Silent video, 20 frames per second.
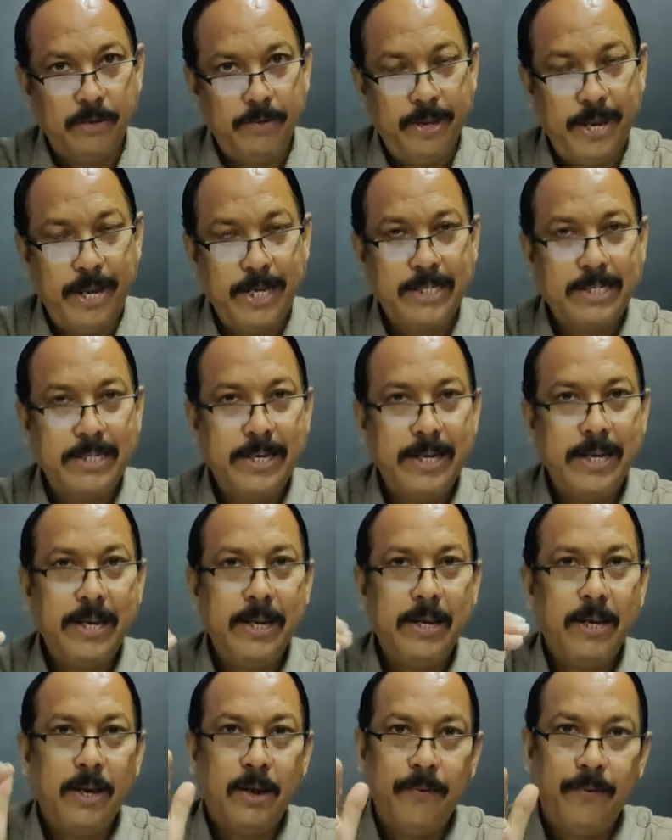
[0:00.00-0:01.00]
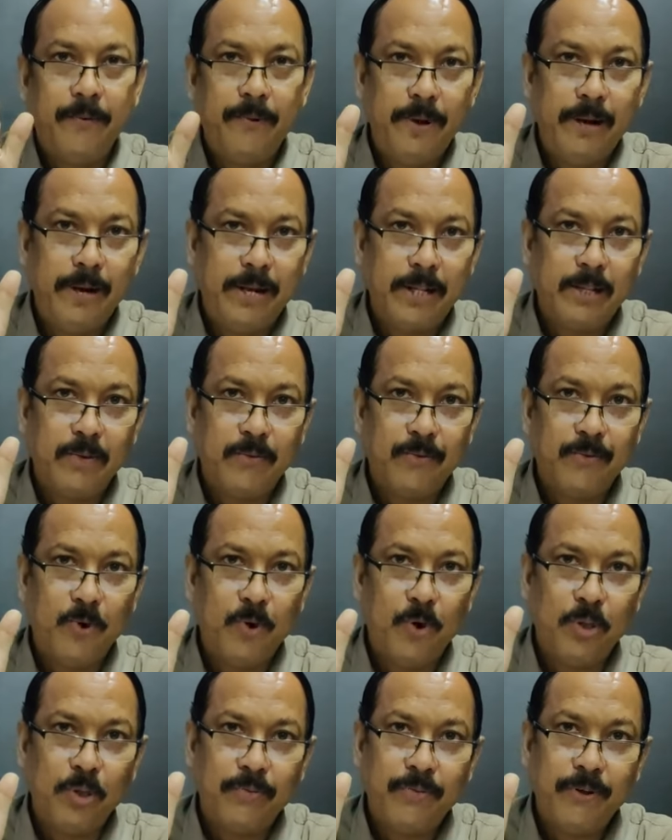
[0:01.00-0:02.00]
next day we will get the
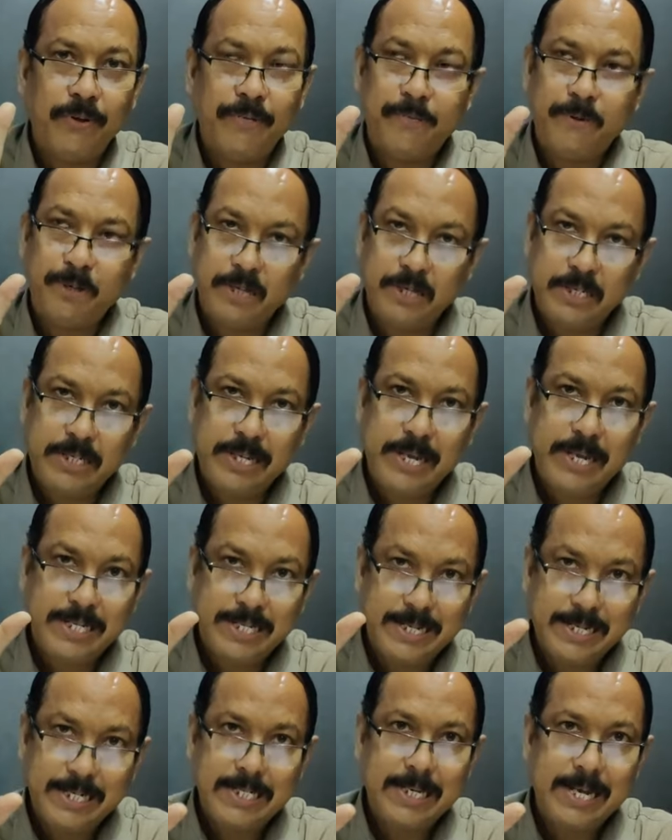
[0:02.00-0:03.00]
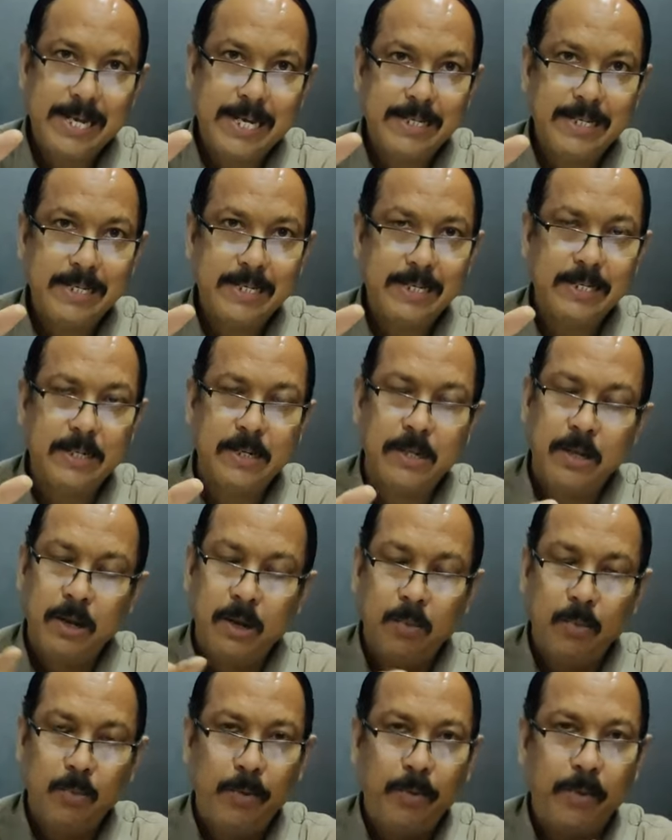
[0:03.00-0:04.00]
fourth since there are six stanzas
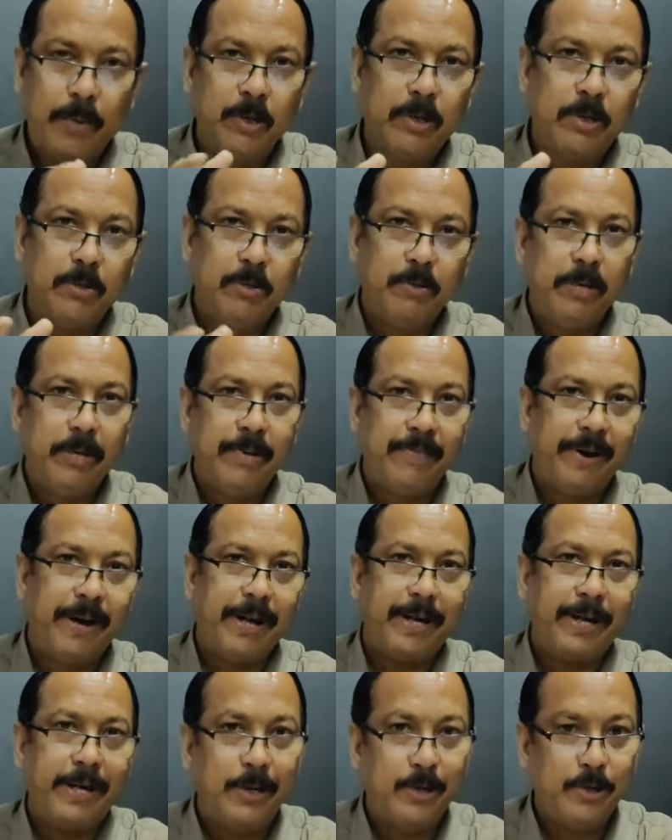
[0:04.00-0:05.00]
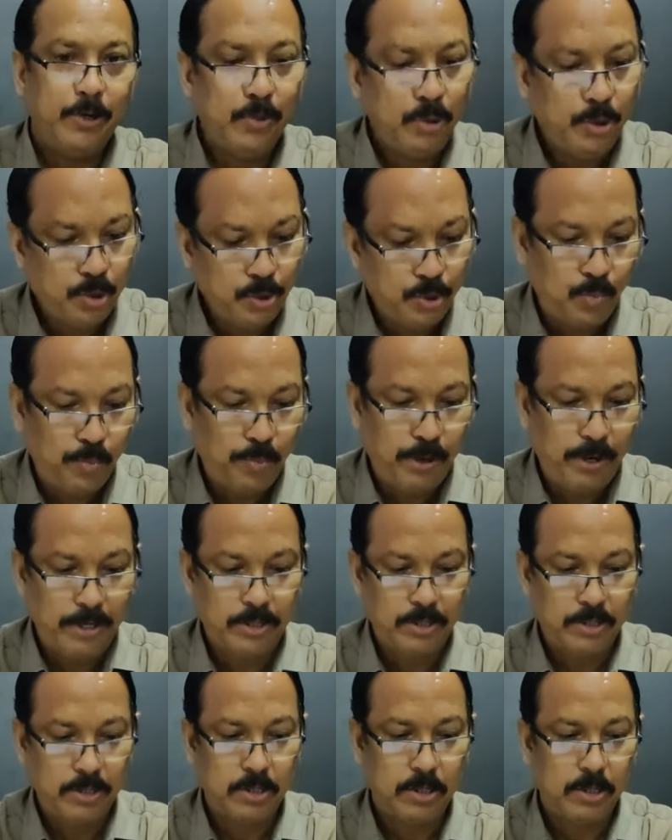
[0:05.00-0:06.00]
we will divide into two
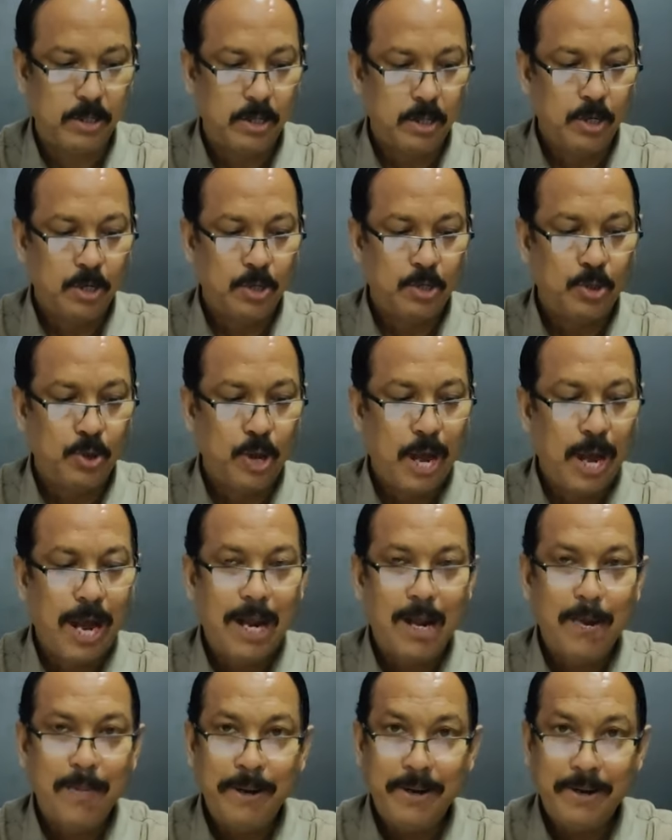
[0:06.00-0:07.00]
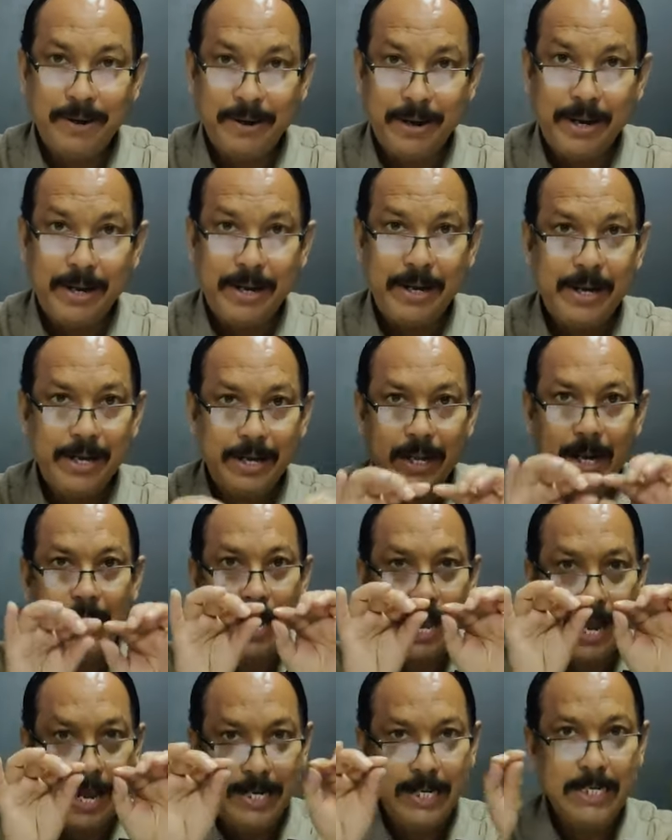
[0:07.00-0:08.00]
parts so I'll be reading the
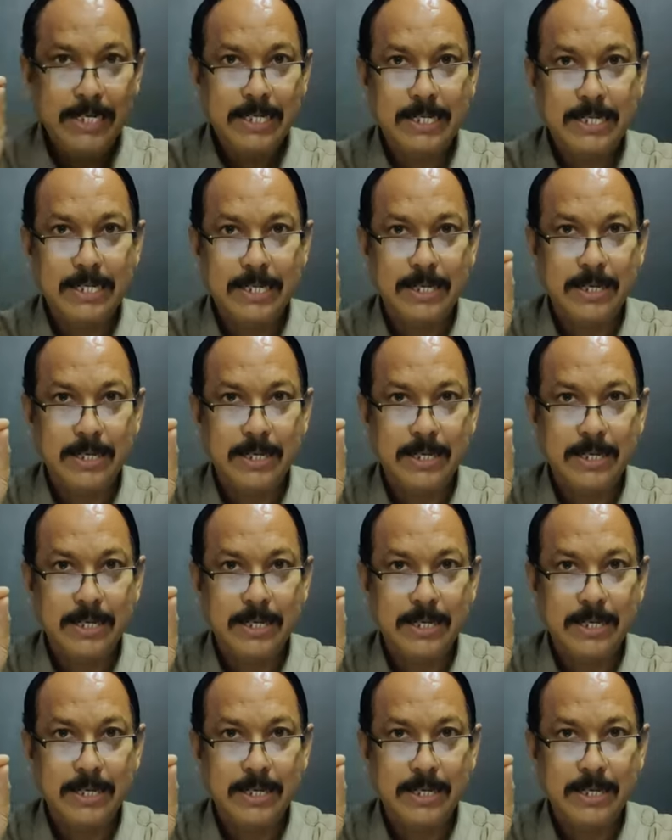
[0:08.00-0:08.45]
lines